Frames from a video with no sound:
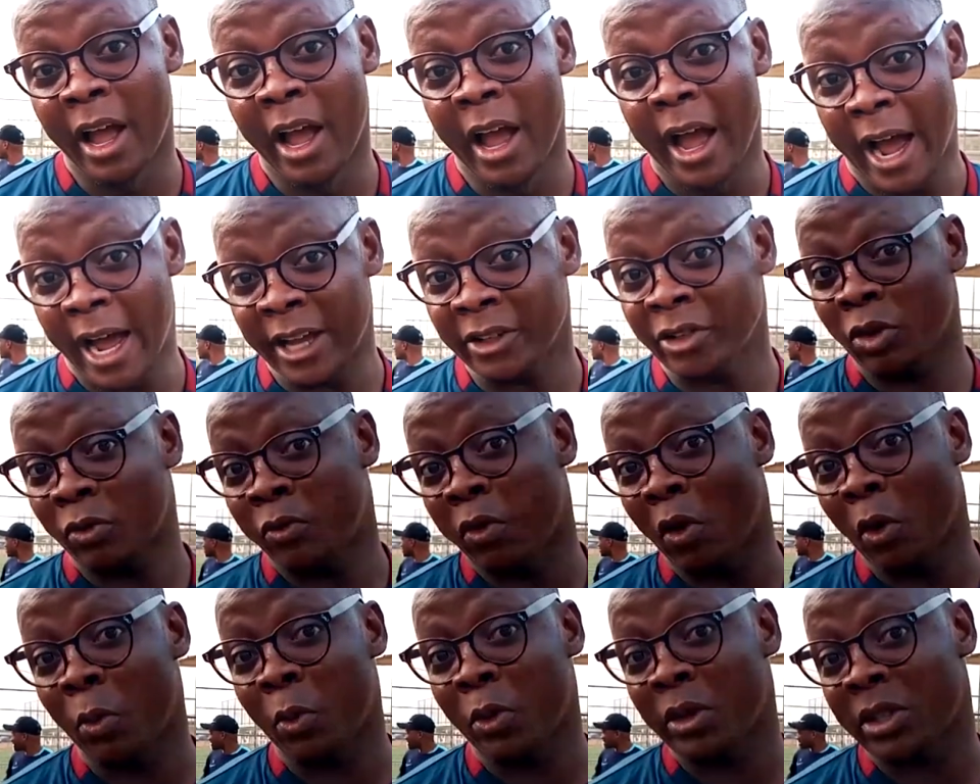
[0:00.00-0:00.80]
Hearts of
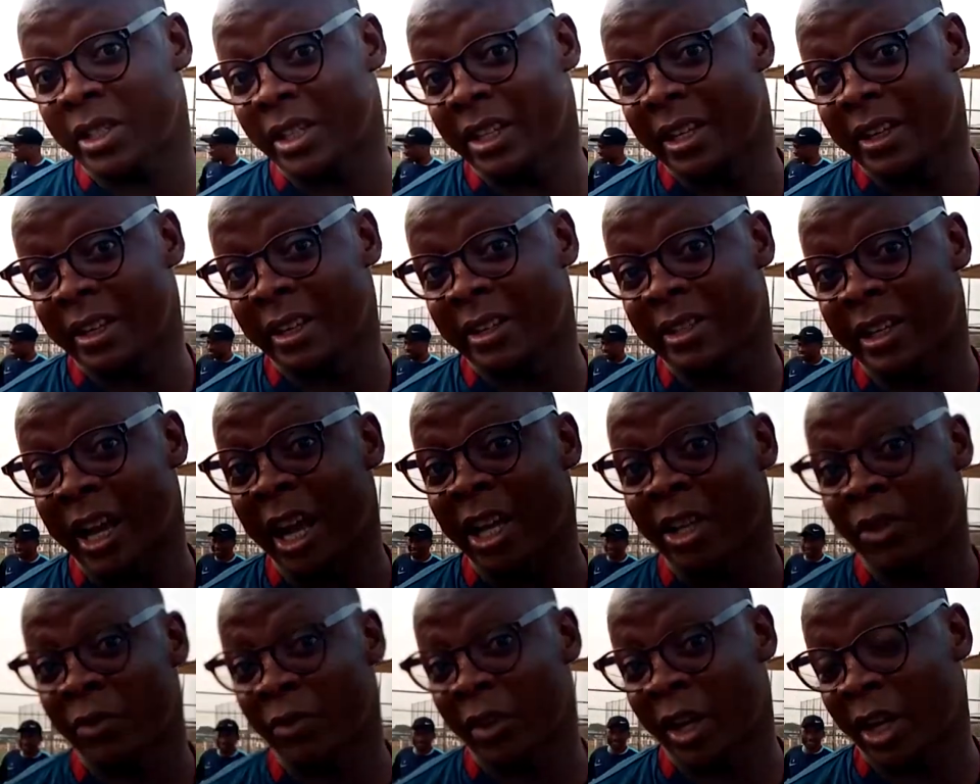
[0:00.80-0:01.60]
Oak will see this
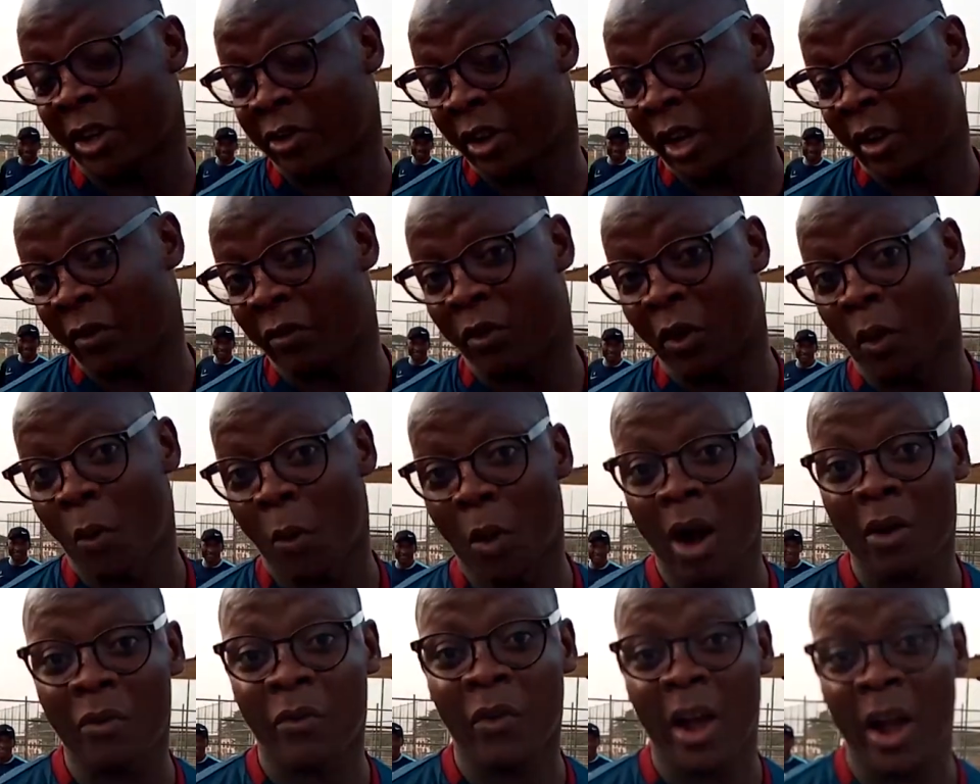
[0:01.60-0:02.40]
as victory. For
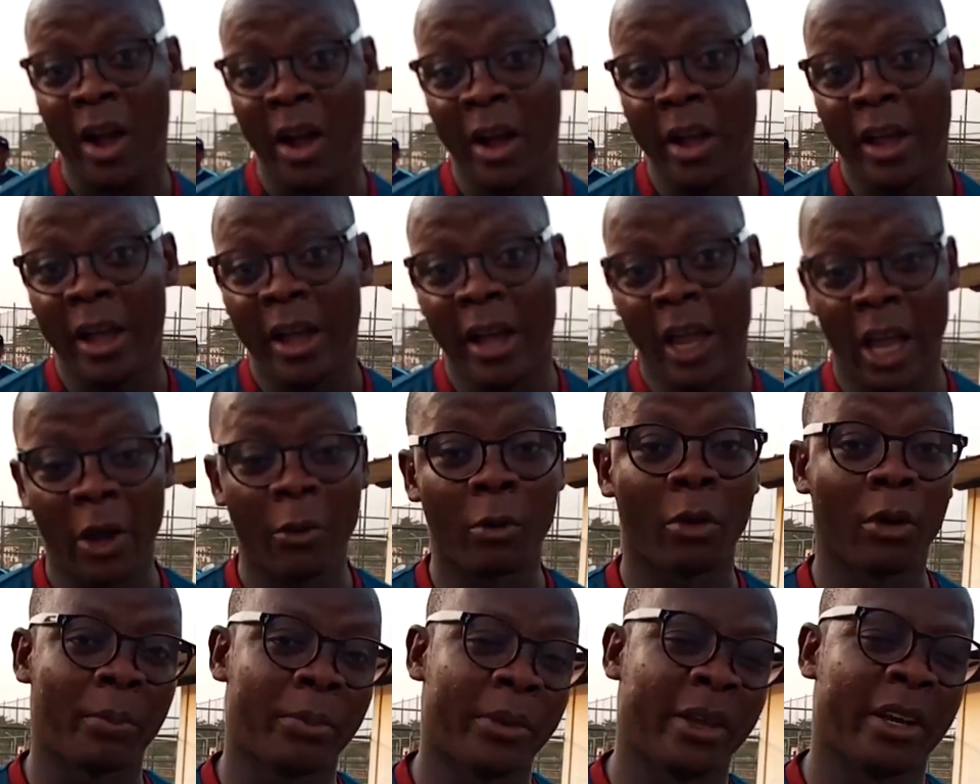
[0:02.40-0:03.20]
Wafa, it
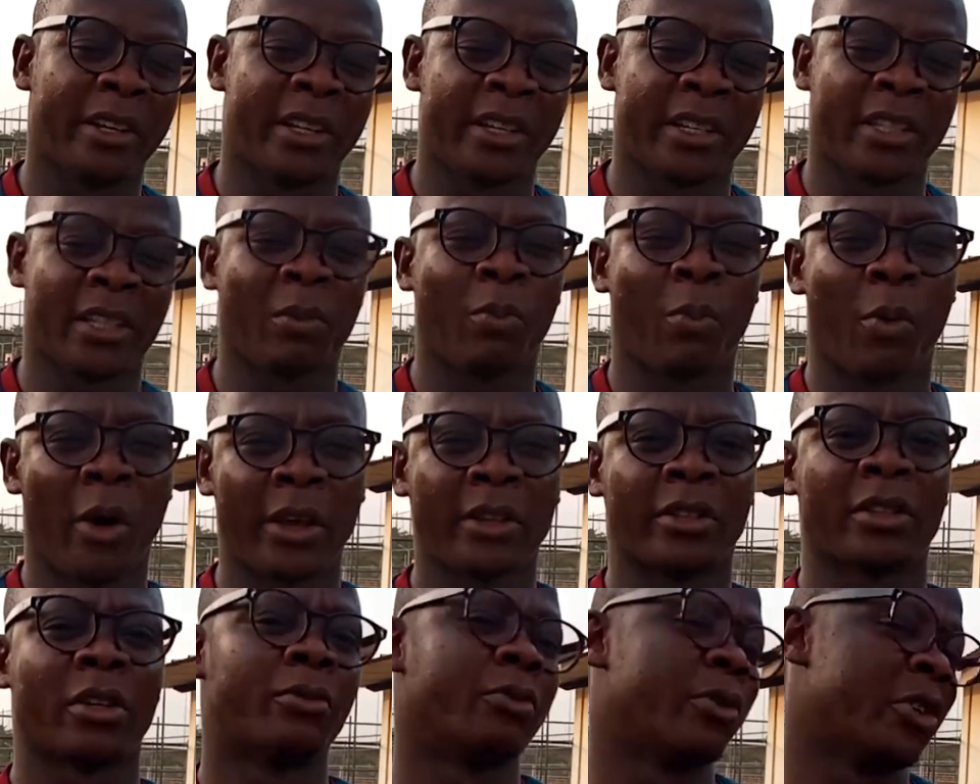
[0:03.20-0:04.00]
will be a
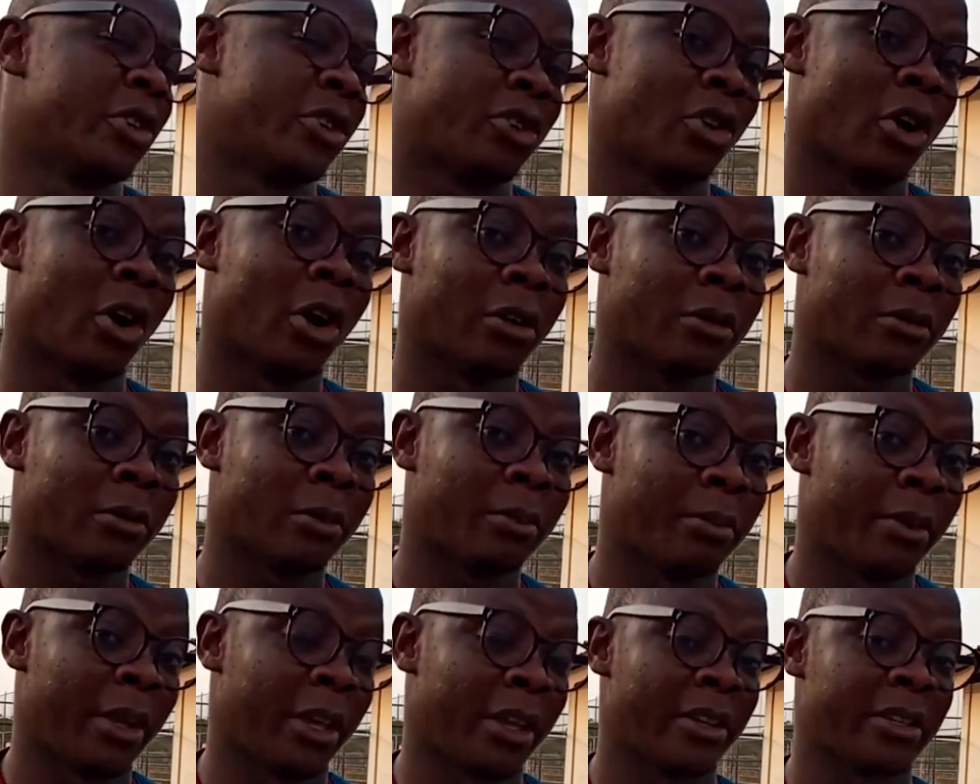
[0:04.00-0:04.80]
disappointing result
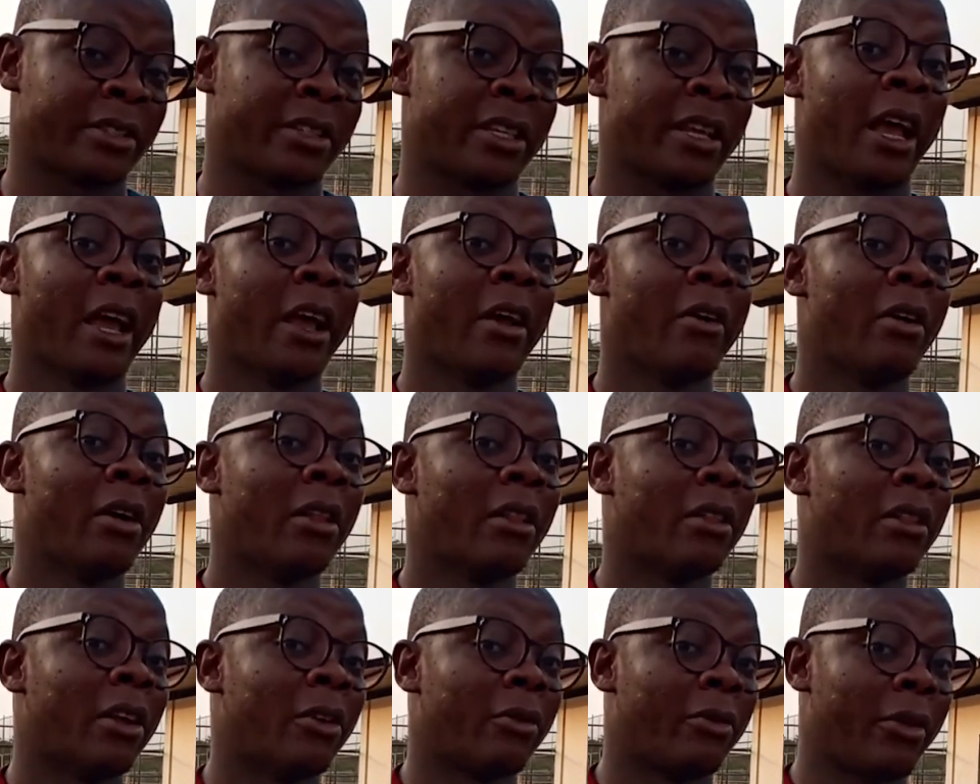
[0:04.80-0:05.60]
because
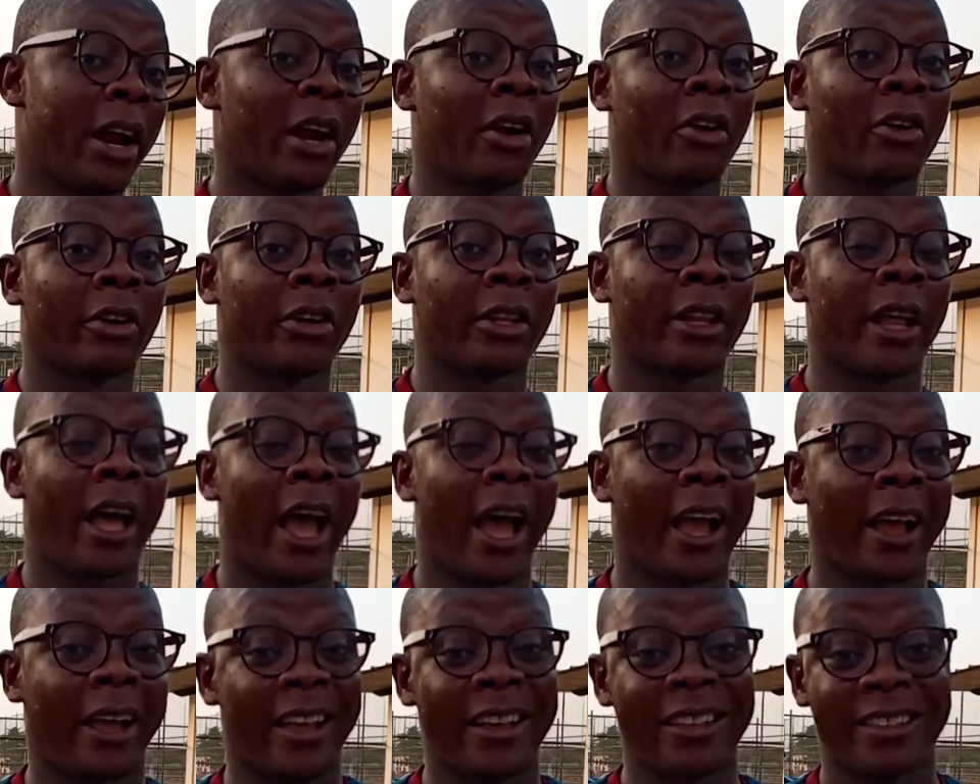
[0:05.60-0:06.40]
the record
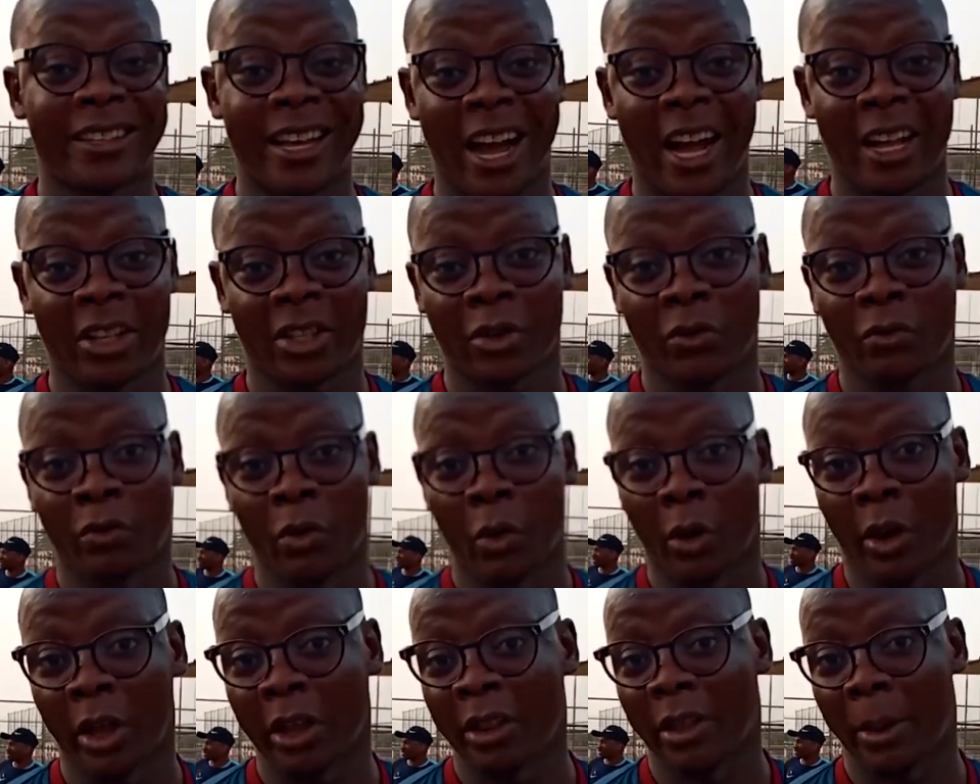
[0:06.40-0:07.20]
against Hearts of
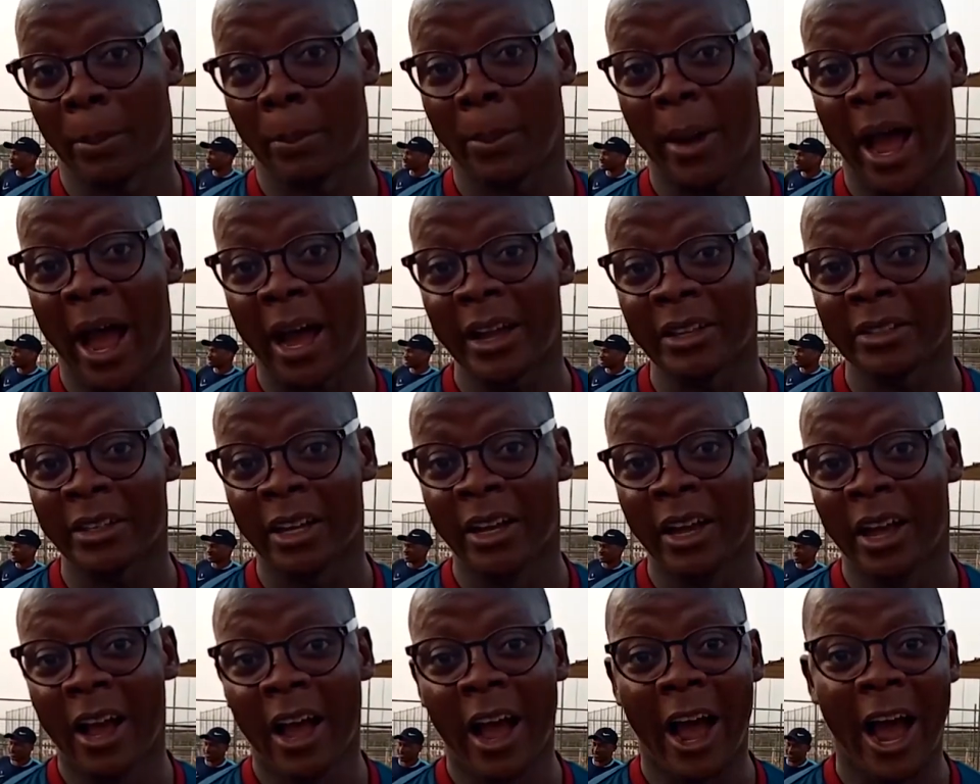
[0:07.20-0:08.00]
Oak in the past
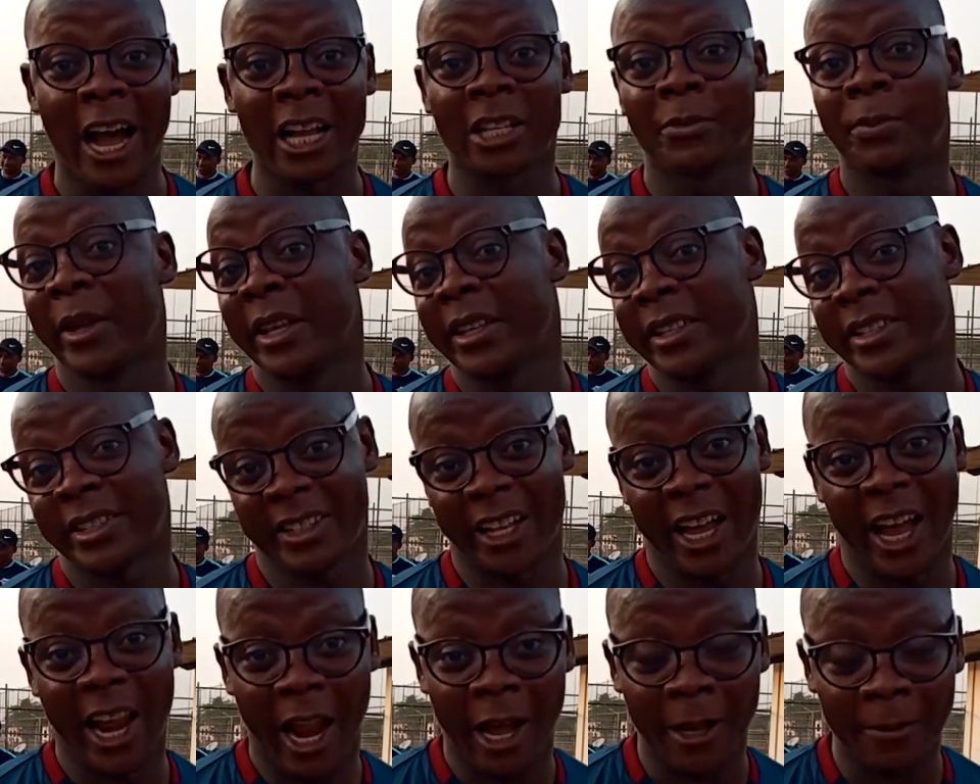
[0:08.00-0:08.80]
has been
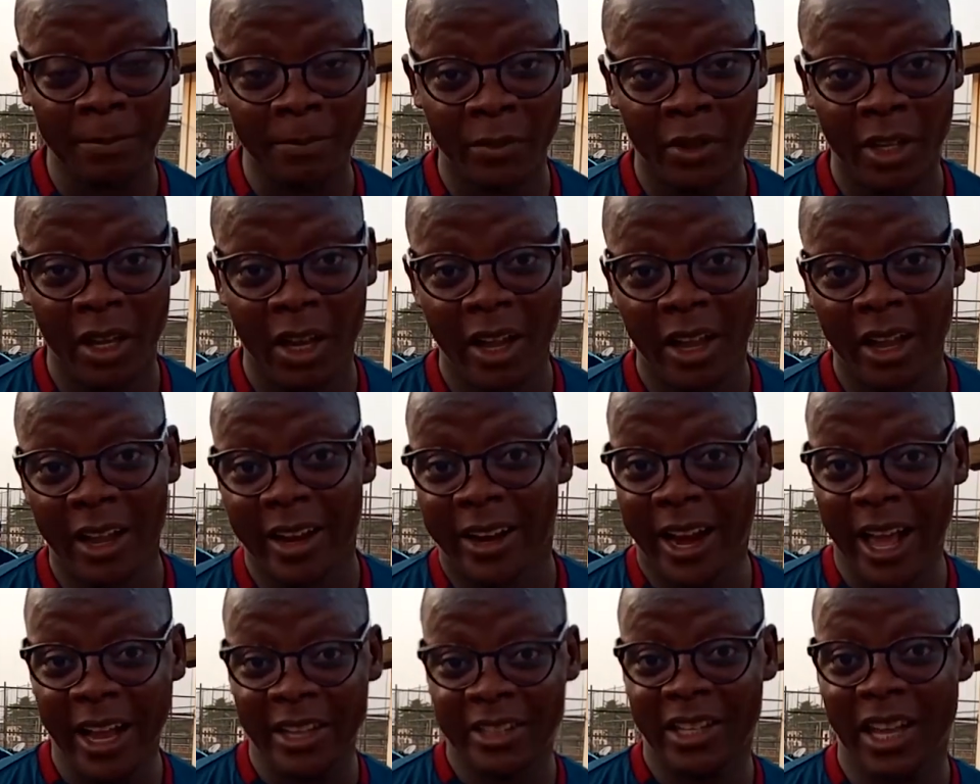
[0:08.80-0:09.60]
stellar.
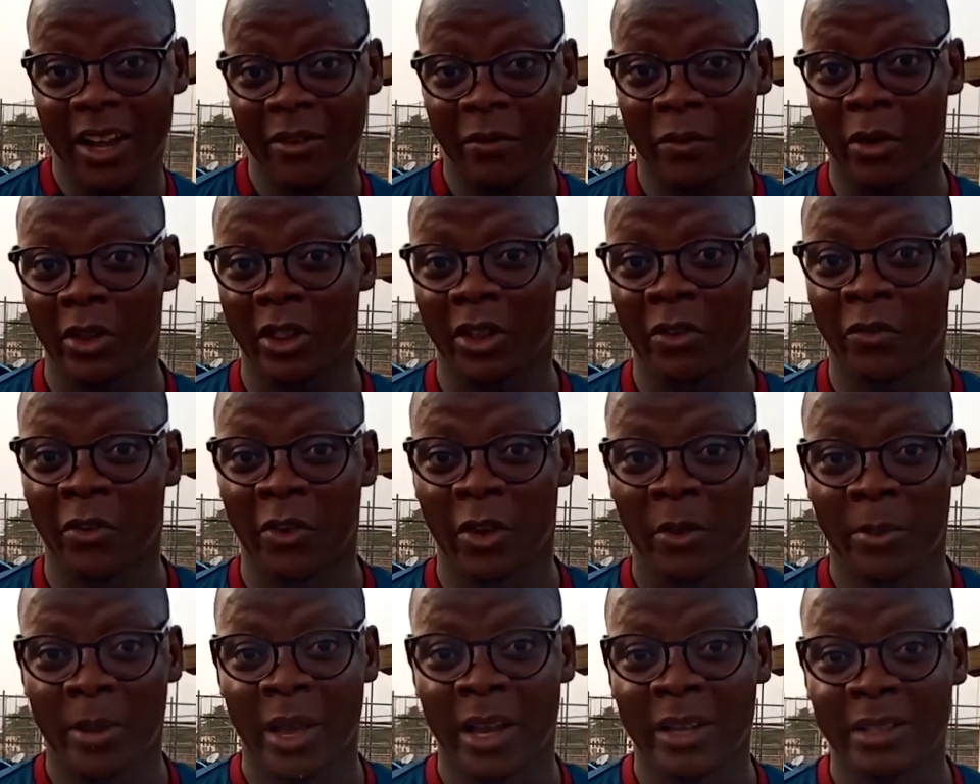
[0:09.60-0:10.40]
Next up for the
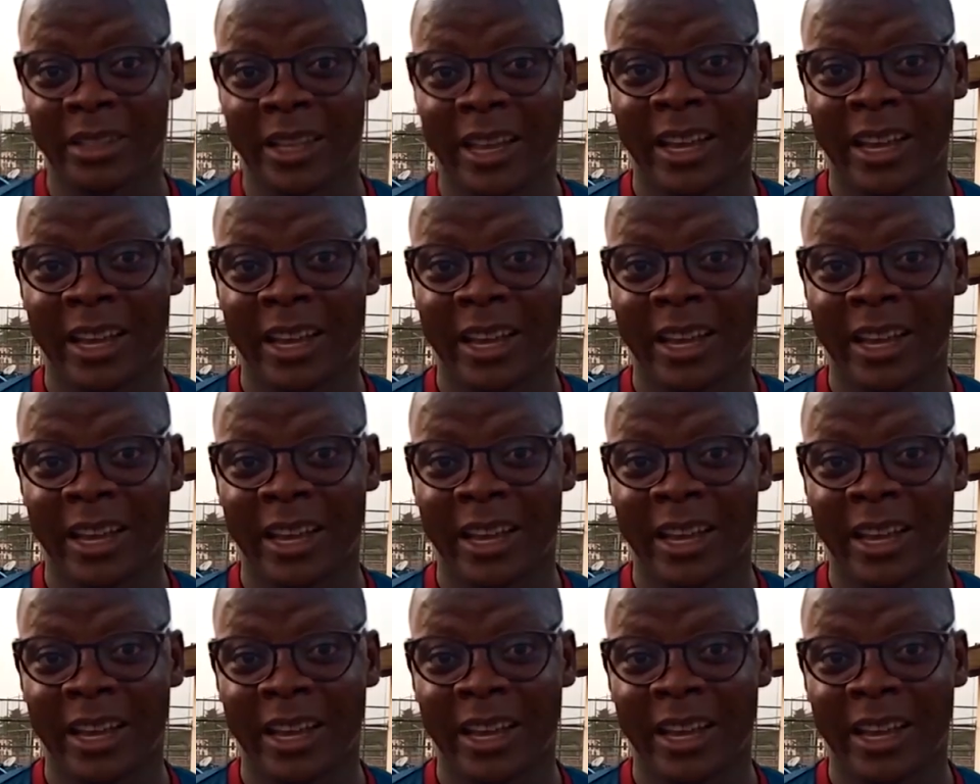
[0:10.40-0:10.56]
Phobians